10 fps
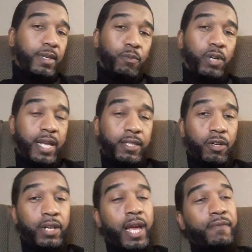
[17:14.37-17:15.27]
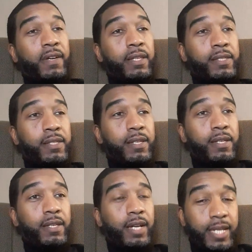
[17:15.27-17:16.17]
we'll end it on that, fellas.
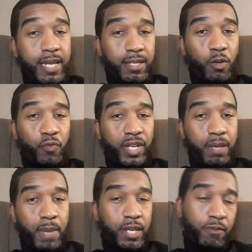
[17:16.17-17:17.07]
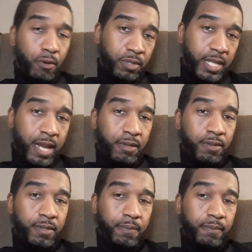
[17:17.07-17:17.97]
Again, don't forget, make your own
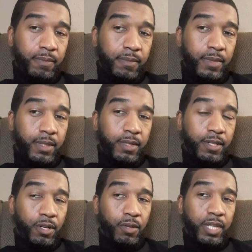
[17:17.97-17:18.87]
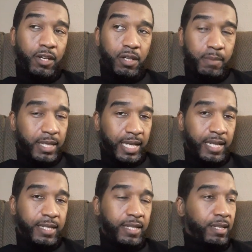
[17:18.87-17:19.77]
standards. They're going to be, like I
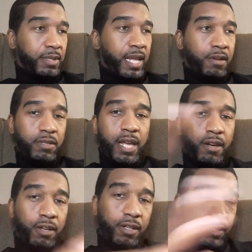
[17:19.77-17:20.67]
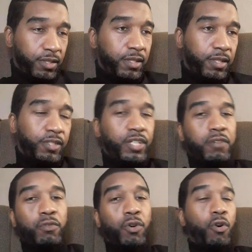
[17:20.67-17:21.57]
said, some standards that are
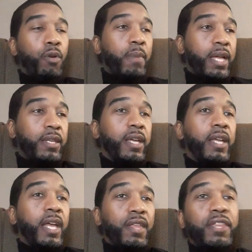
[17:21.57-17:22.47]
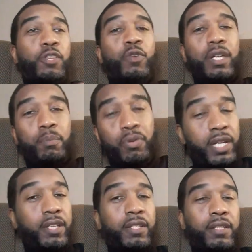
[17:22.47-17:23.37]
general to all men, and then you can put
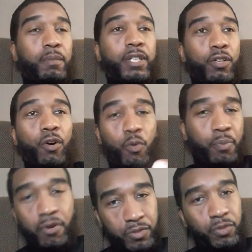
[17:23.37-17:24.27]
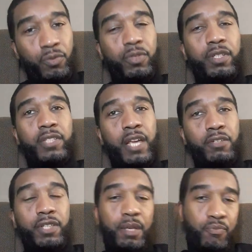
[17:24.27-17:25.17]
in some of your own personal
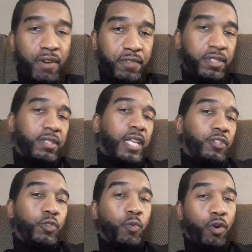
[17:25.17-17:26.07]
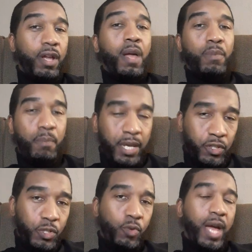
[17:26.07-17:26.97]
standards and preferences that you want. But make
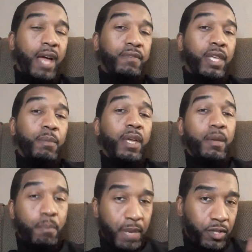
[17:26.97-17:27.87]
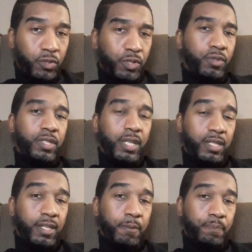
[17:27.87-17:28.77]
sure you have them. Make sure you stick
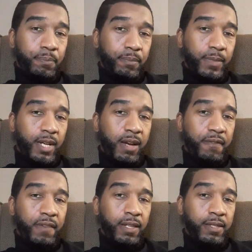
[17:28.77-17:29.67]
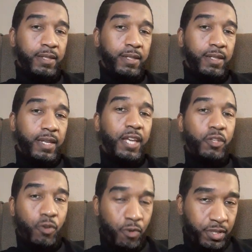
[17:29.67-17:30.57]
to them. All right, fellas? And
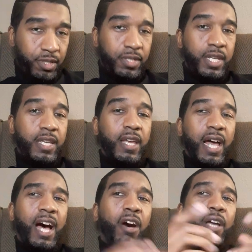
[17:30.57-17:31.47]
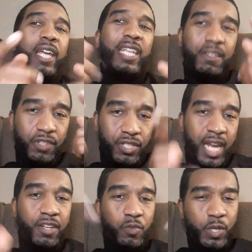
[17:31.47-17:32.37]
you're going to see how it even
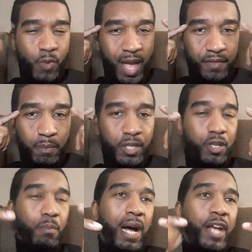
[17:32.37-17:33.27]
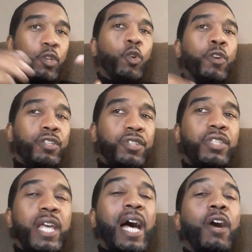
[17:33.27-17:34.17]
changes when you have them in your mind. You're going to
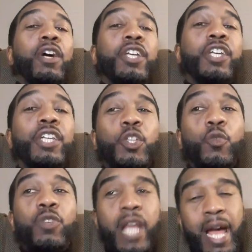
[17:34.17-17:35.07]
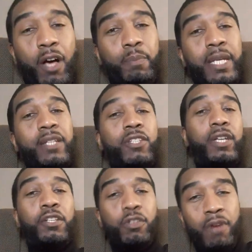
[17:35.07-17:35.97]
see how you now begin to
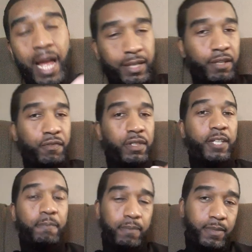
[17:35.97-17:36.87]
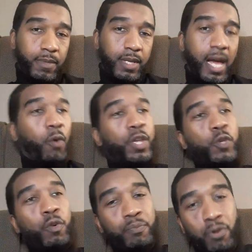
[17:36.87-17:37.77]
interact differently. How when
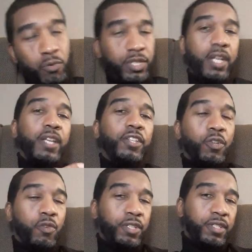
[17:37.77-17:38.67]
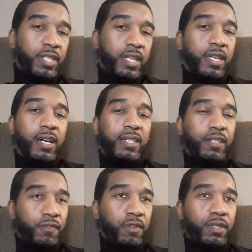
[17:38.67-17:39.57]
you approach, you're going to see a
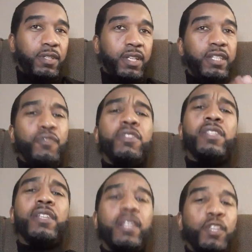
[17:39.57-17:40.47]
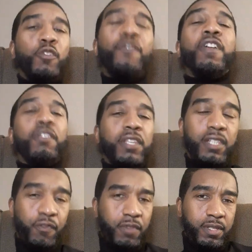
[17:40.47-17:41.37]
difference. You'll feel the
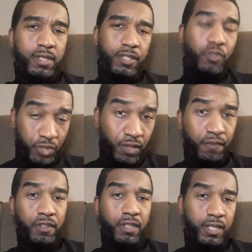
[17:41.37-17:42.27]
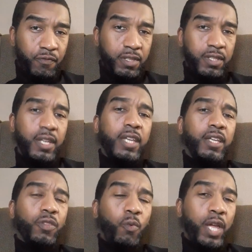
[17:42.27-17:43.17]
difference. You should feel the difference
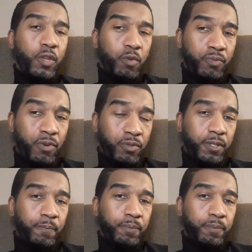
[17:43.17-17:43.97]
in the way you approach.